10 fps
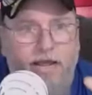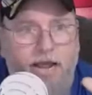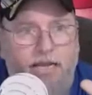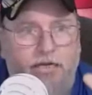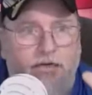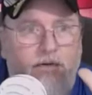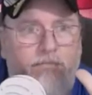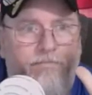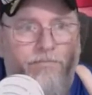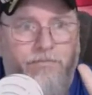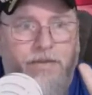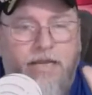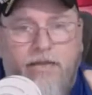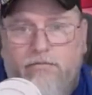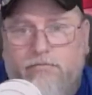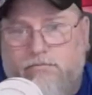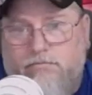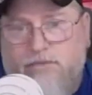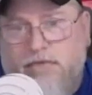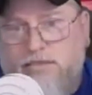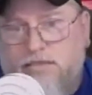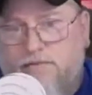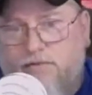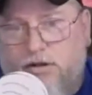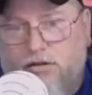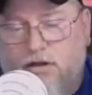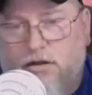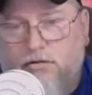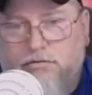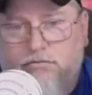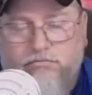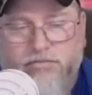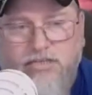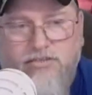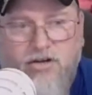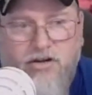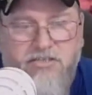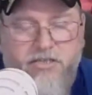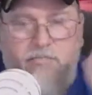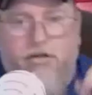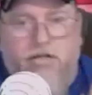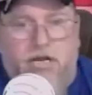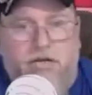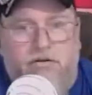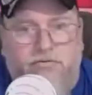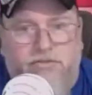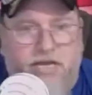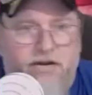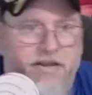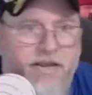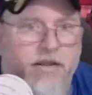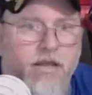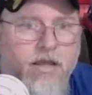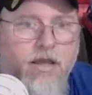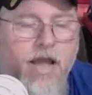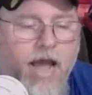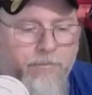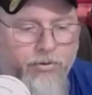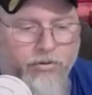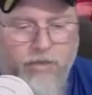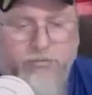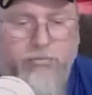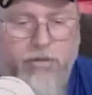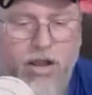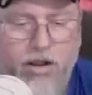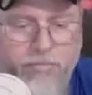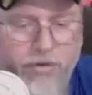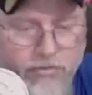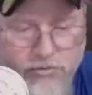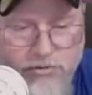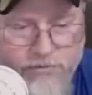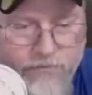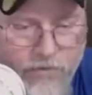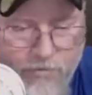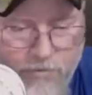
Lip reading: I get up at say 7 o'clock, 6:30, 7 o'clock on Saturday. I pull up the blog posts from